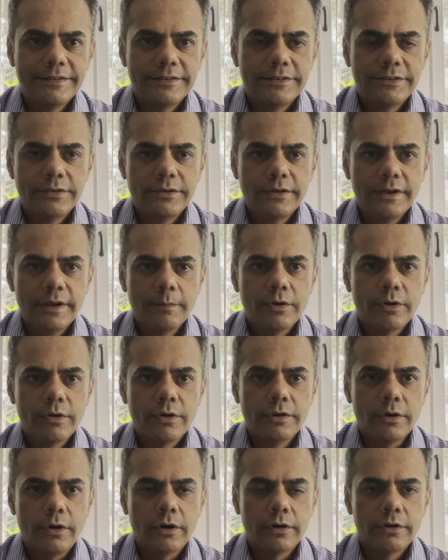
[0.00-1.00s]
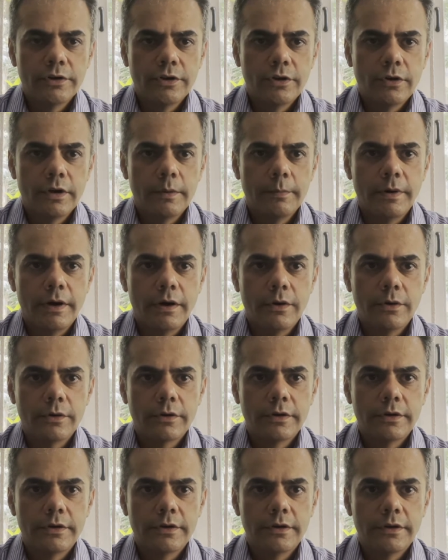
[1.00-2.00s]
today I'm going to talk to you all about
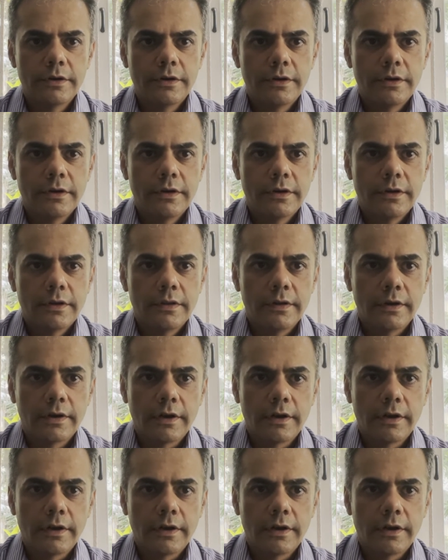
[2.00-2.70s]
the